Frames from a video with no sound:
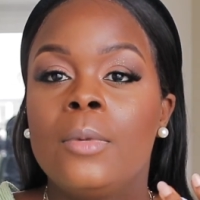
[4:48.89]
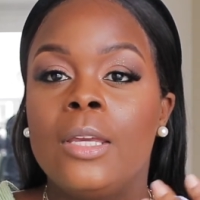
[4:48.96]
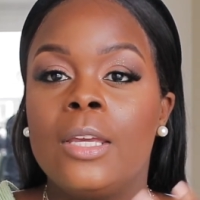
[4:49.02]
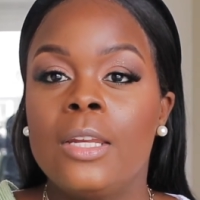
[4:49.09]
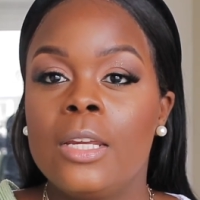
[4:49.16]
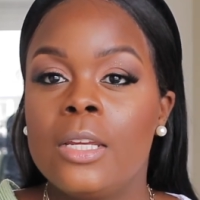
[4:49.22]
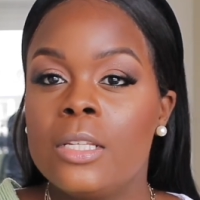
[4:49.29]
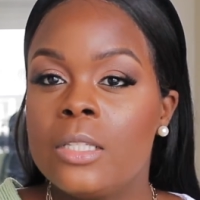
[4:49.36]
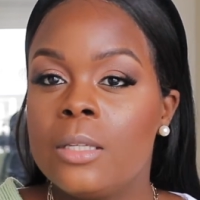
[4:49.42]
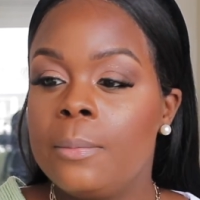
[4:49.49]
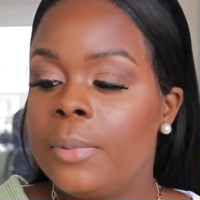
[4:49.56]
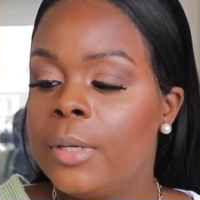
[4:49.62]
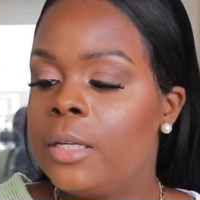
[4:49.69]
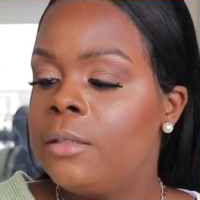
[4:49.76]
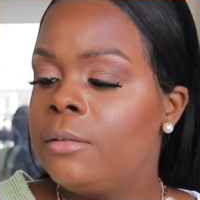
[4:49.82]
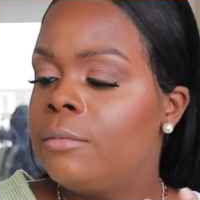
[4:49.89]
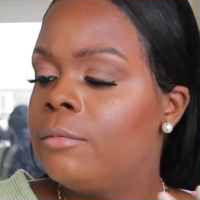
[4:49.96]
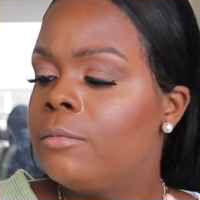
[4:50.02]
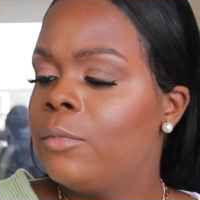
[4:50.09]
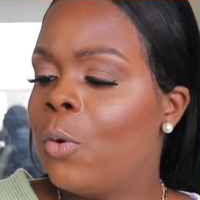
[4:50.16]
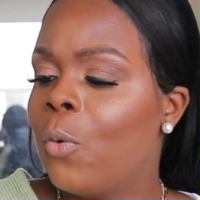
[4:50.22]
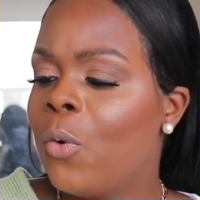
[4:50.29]
It is a bit
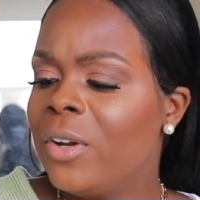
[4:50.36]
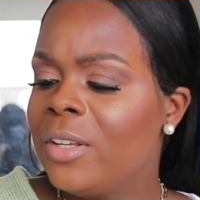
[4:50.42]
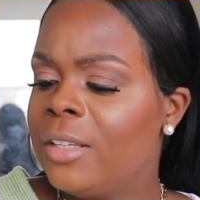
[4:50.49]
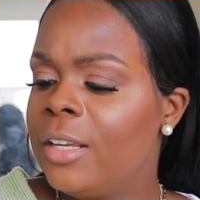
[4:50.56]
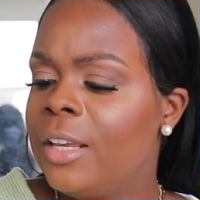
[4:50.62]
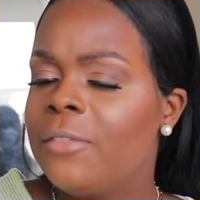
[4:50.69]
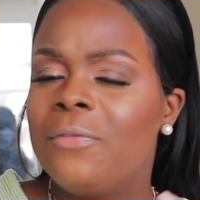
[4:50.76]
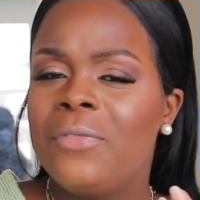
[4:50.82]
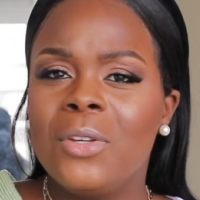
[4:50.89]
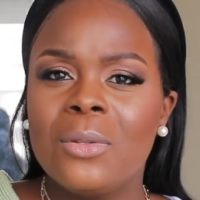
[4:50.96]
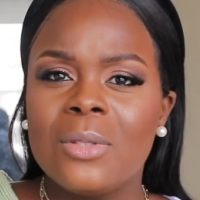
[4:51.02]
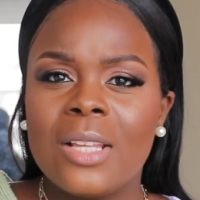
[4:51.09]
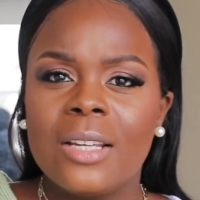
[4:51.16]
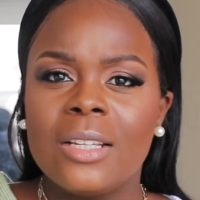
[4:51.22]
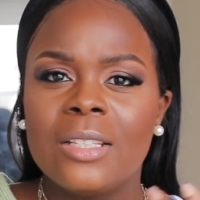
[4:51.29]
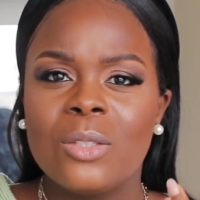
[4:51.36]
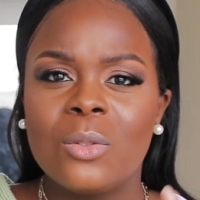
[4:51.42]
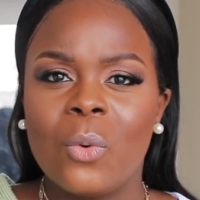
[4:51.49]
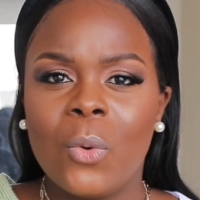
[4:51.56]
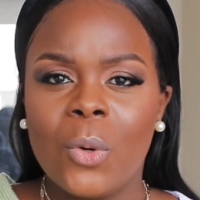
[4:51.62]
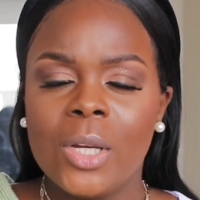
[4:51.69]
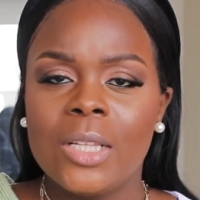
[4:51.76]
oily. It feels like it's
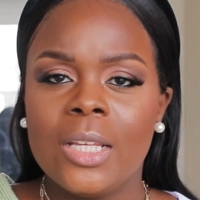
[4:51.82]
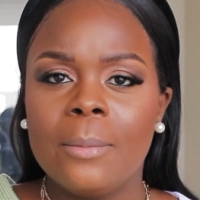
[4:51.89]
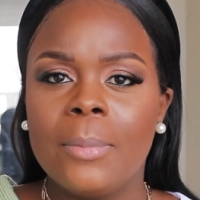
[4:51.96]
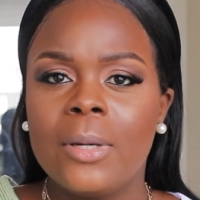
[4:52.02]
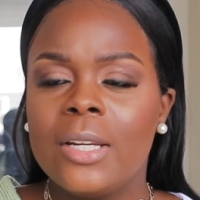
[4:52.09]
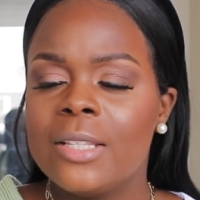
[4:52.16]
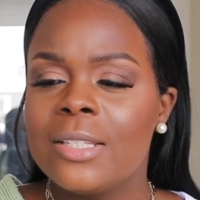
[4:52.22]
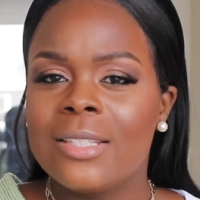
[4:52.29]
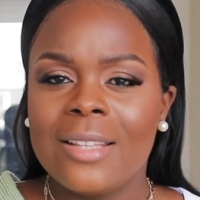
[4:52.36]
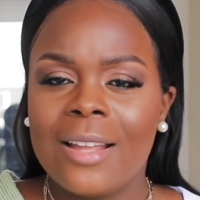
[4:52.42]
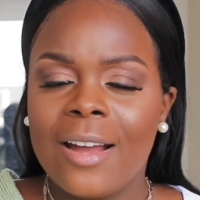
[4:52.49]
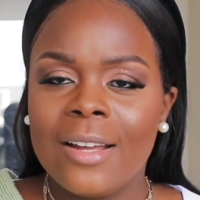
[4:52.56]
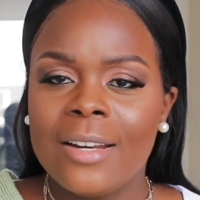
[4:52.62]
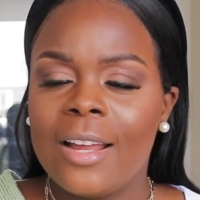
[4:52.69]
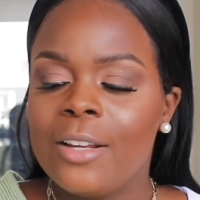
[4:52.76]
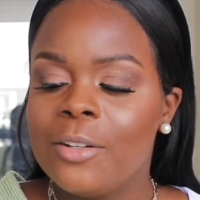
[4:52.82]
oily, but it's not.